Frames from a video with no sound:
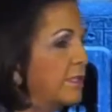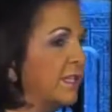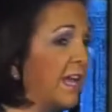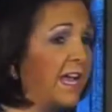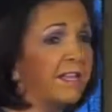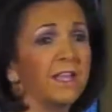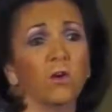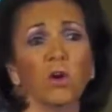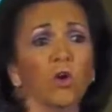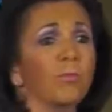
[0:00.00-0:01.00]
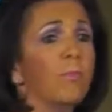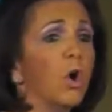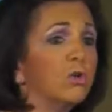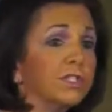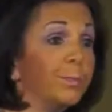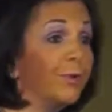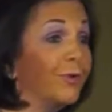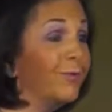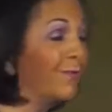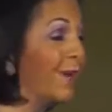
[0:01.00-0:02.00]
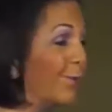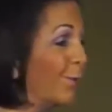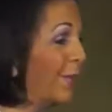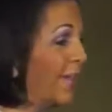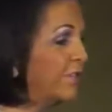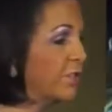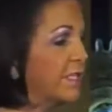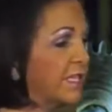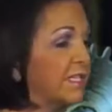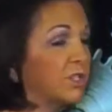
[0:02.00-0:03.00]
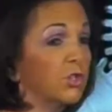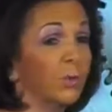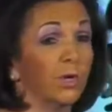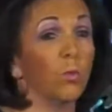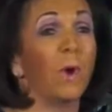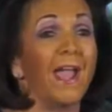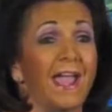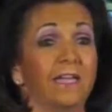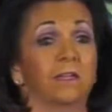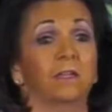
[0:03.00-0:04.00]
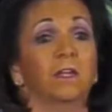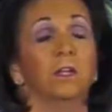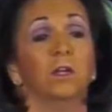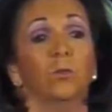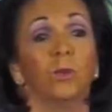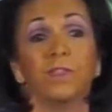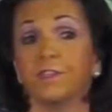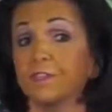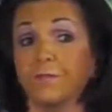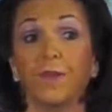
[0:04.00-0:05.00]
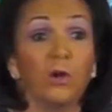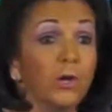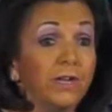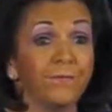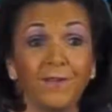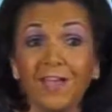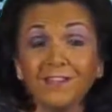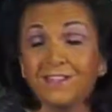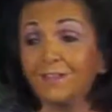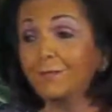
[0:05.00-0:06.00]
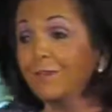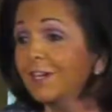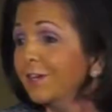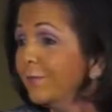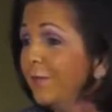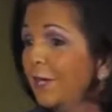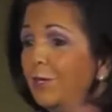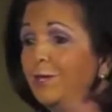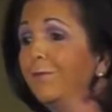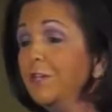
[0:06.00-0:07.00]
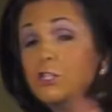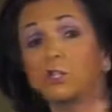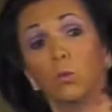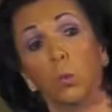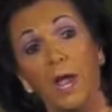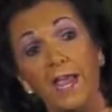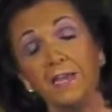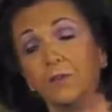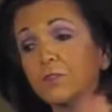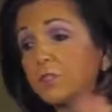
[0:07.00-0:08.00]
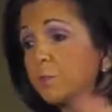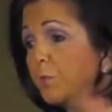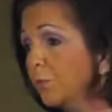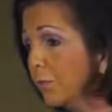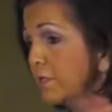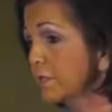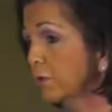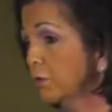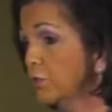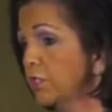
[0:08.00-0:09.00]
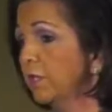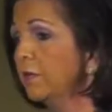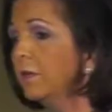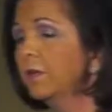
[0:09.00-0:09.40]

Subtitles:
Today, there are multiple federal agencies doing away with this very effective, very efficient way of dispute resolution